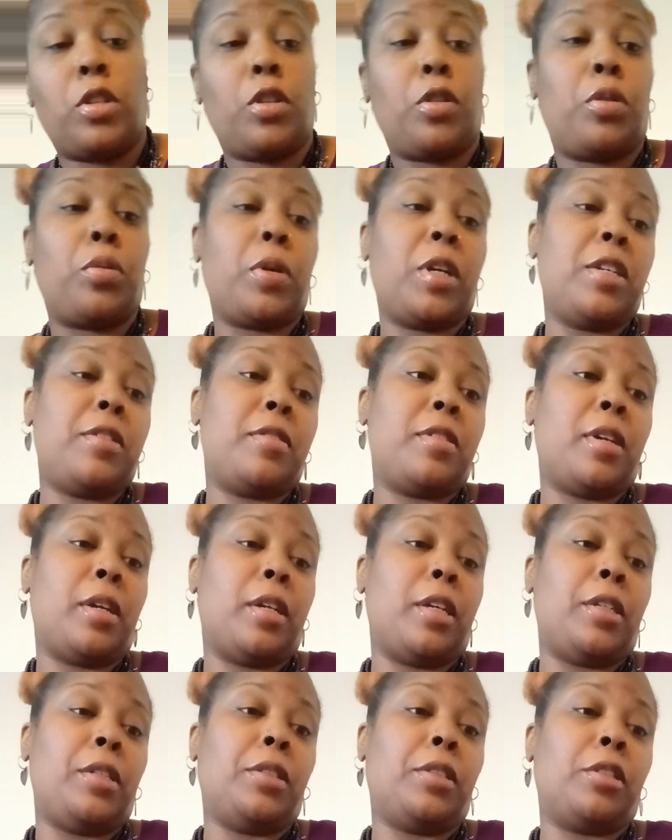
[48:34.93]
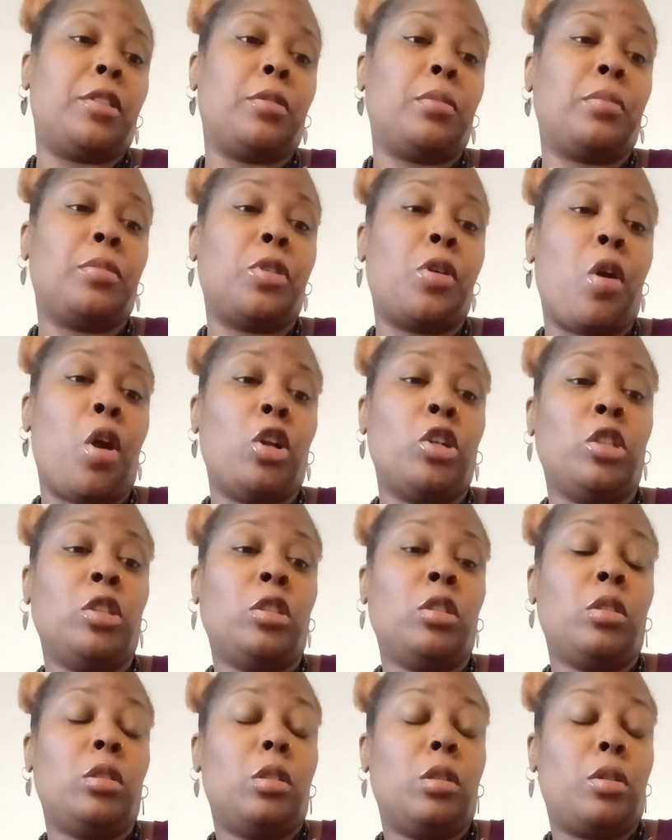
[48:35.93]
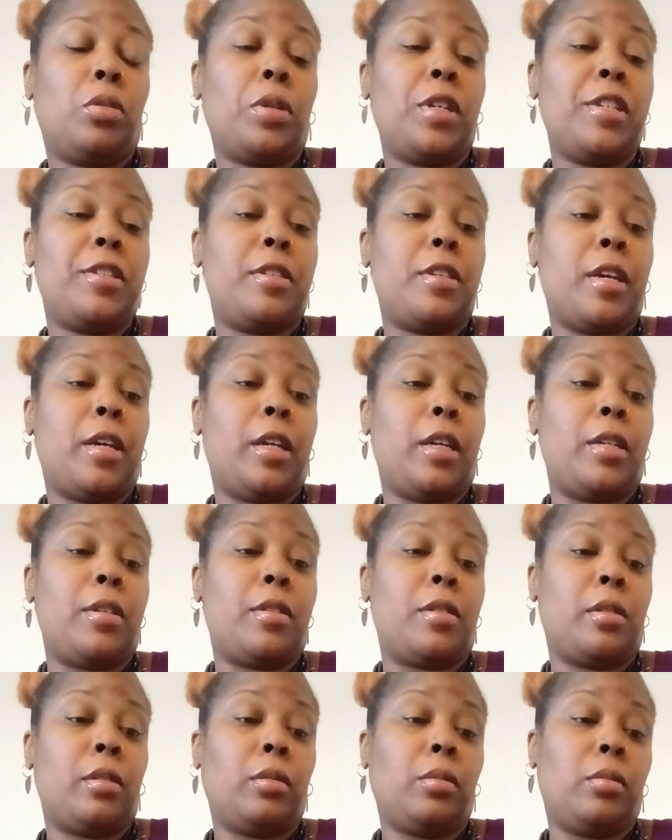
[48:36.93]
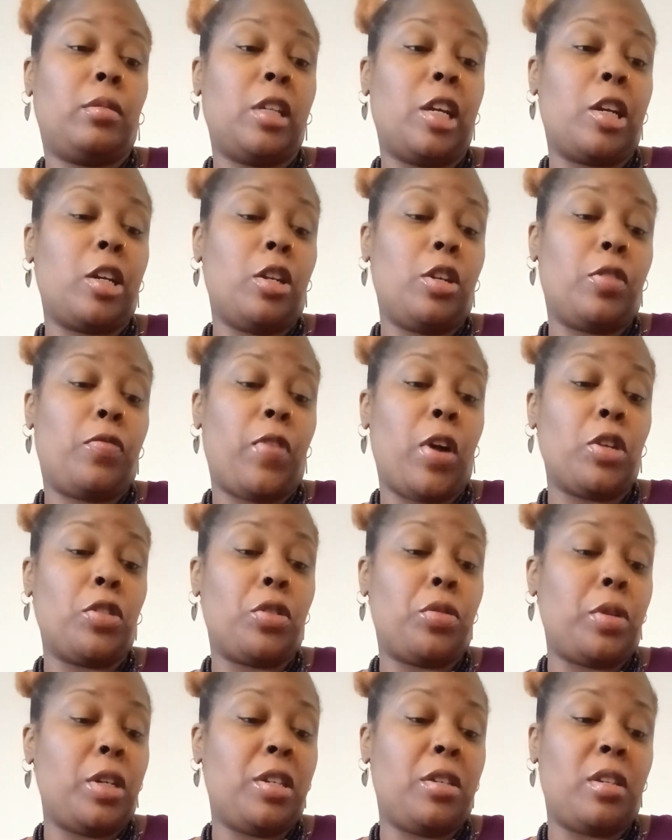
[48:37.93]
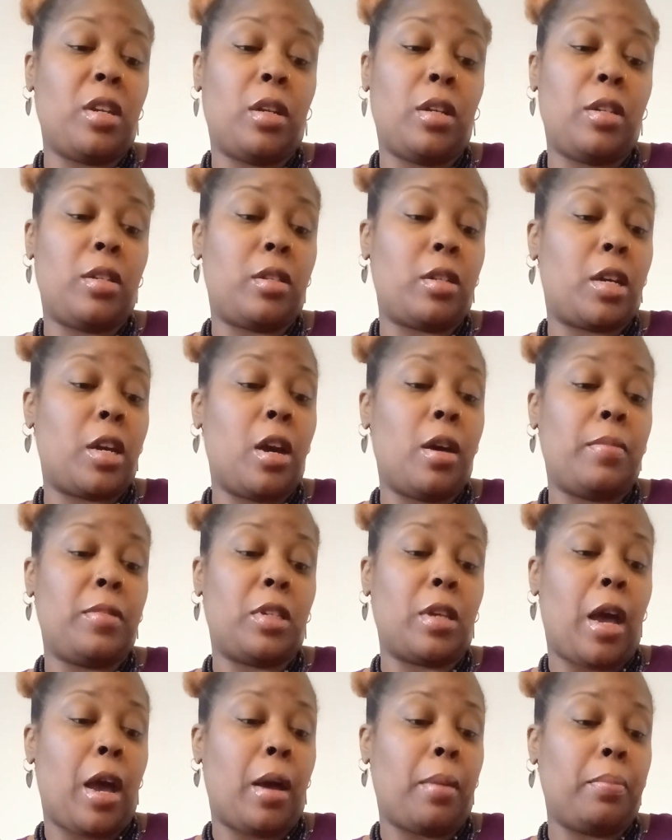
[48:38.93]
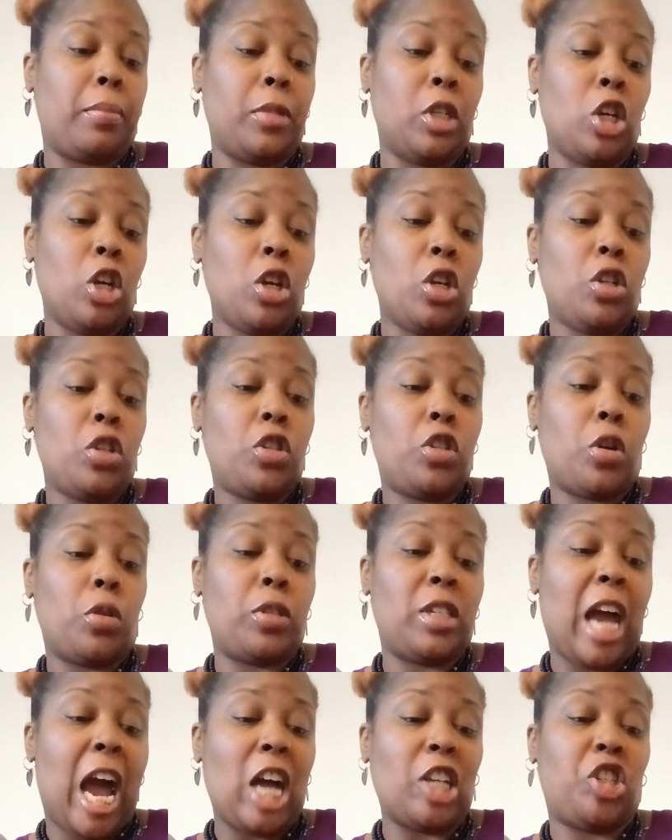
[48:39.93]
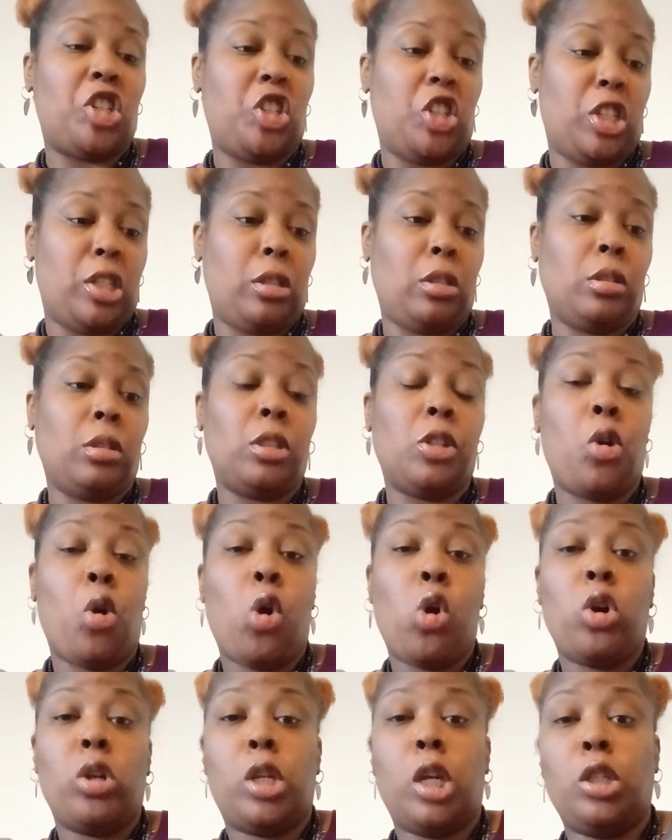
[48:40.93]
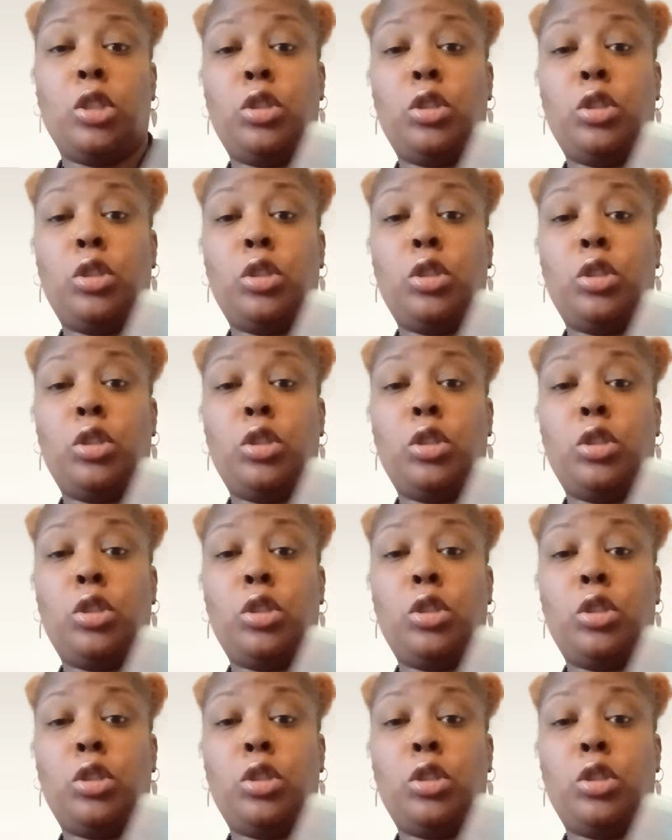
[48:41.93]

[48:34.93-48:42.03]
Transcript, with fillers: in three cities. Three cities. Think of the first three cities that comes up. Sodashi. They're